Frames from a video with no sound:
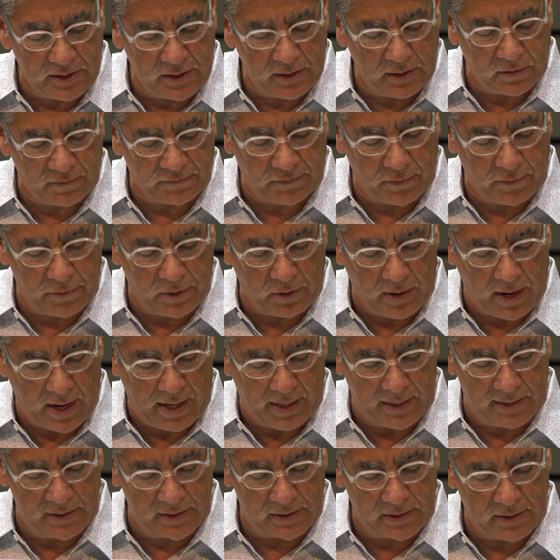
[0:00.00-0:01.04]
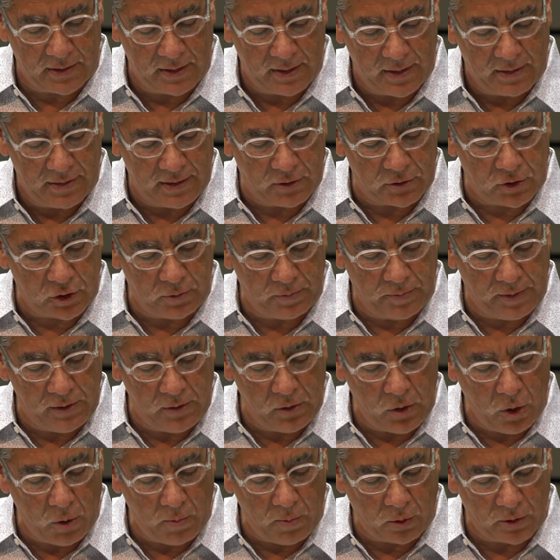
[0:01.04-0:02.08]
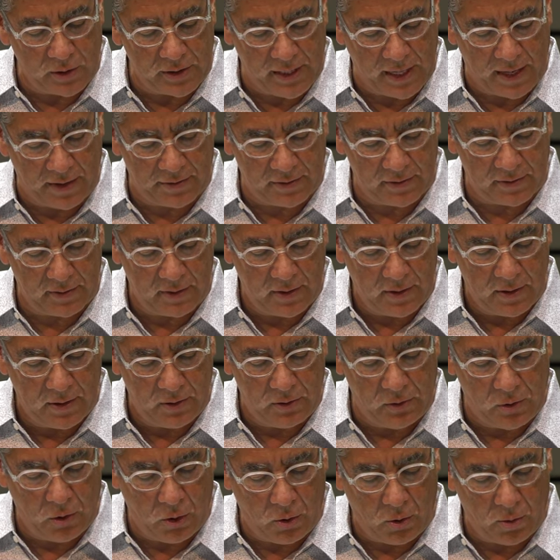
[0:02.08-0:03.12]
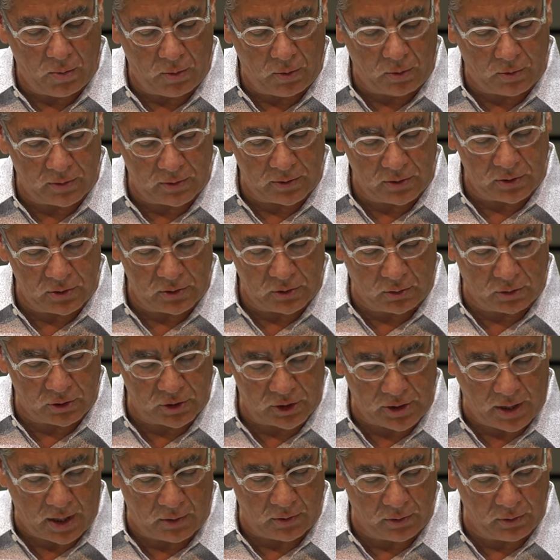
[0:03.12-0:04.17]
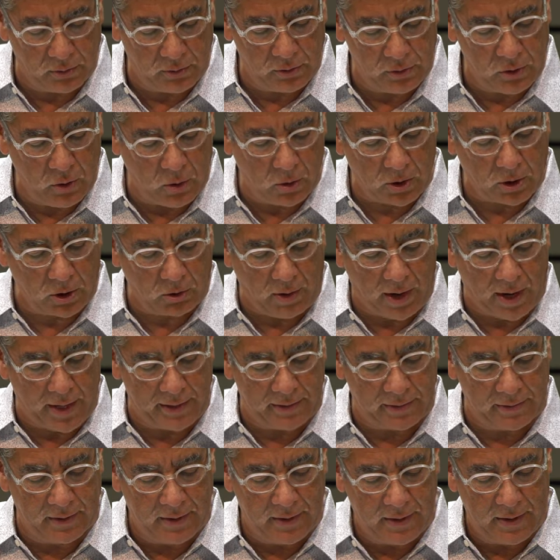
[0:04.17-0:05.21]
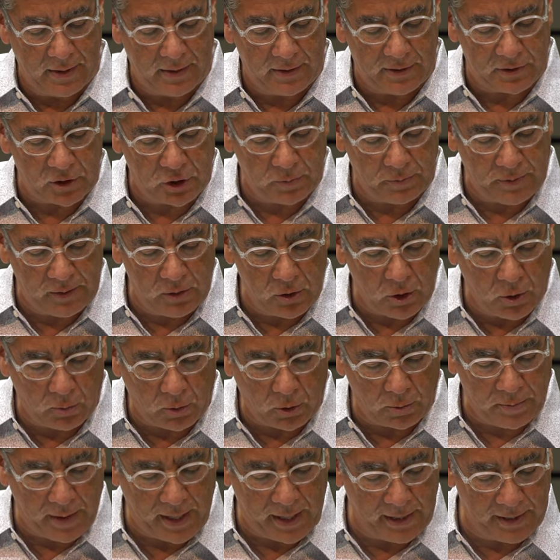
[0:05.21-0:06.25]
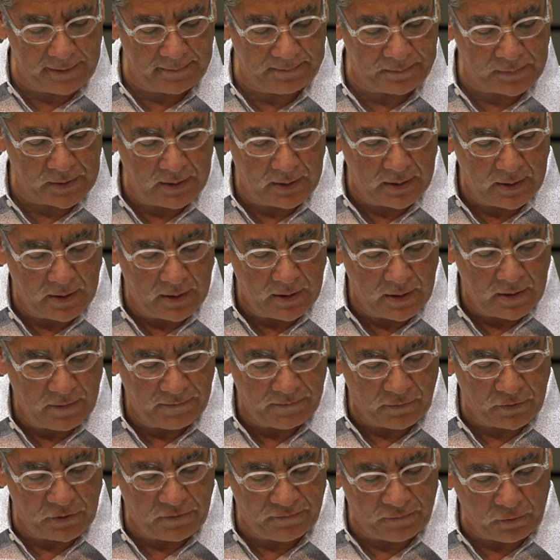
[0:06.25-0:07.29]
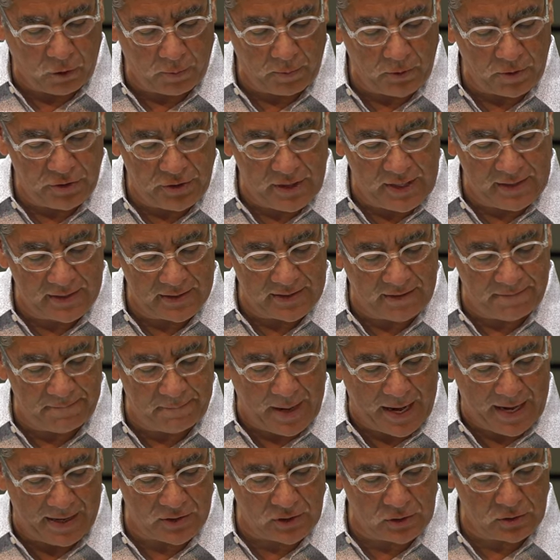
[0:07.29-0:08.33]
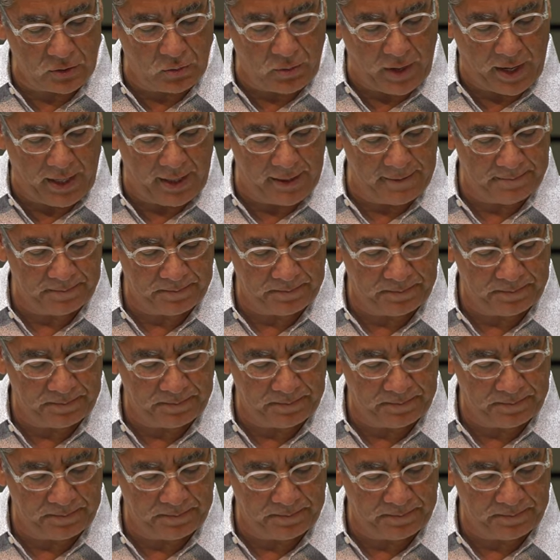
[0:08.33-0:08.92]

tear from their eyes. There should be no more death, no more, nor sorrow, nor crying. There should be no more pain, for the former things have passed away.